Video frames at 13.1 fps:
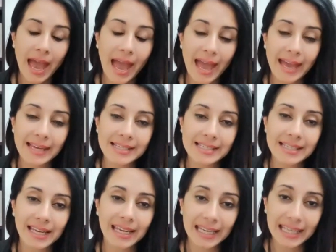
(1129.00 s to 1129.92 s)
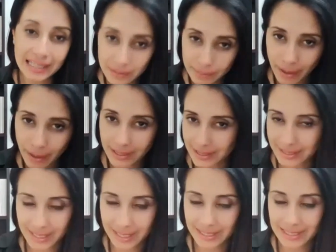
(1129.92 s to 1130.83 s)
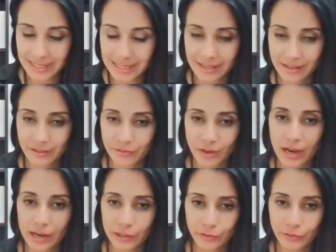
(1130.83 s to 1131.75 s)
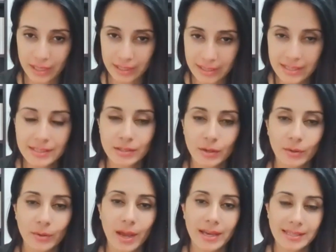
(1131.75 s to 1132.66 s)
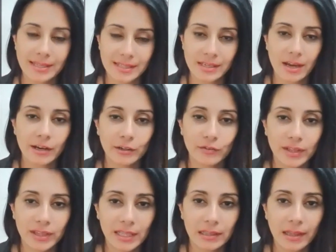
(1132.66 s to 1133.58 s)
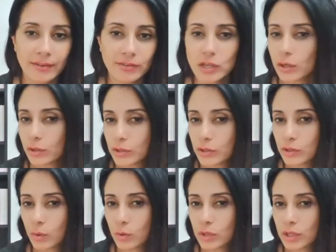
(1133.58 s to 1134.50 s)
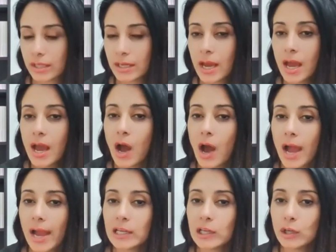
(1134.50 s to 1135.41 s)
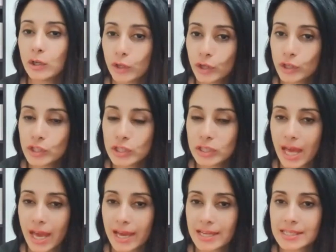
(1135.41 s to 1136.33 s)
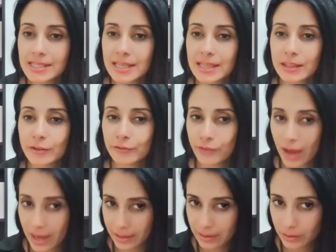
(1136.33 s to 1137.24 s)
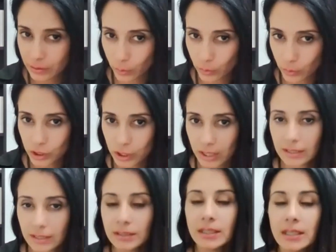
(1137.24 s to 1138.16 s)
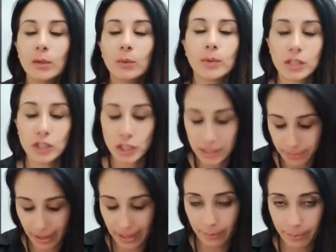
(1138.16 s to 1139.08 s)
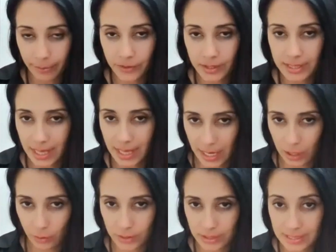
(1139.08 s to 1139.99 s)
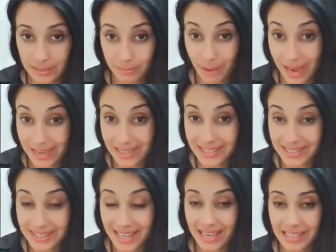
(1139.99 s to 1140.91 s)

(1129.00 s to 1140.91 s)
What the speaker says: And in my studies of Ayurveda, so as an Ayurvedic lifestyle consultant, I learned that the Vata dosha, which is made up of this air and space